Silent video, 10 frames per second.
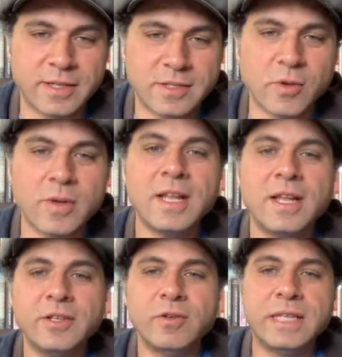So
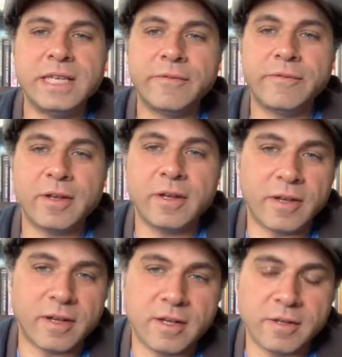you leave
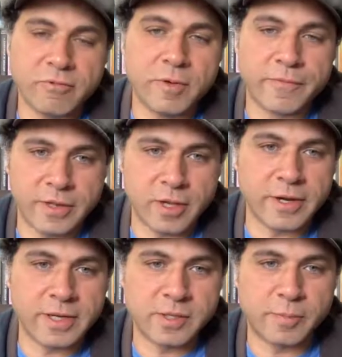room for the
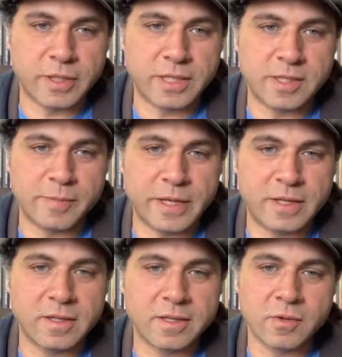audience to participate
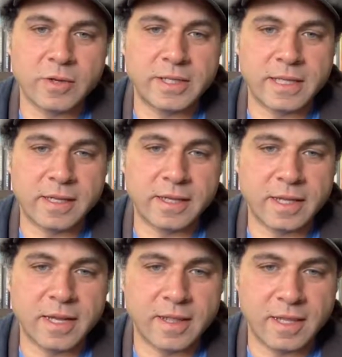in the storytelling,
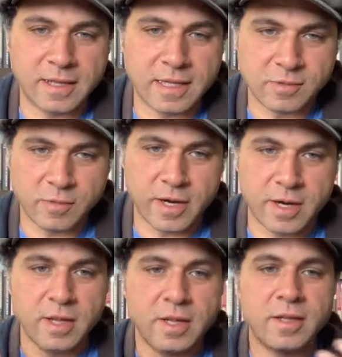and I think that's
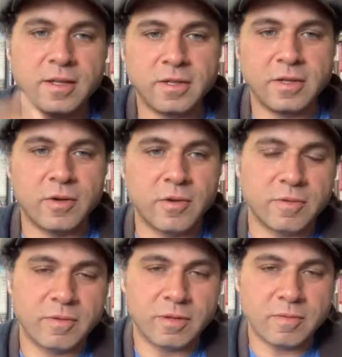where,
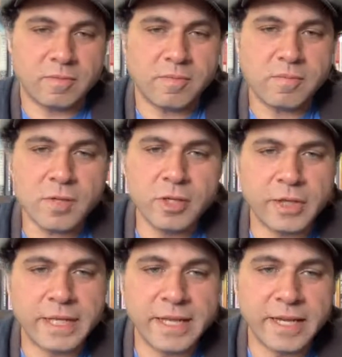you
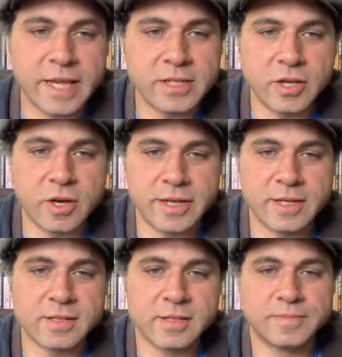can engage the
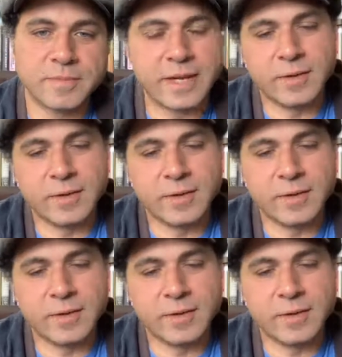audience. Anyways.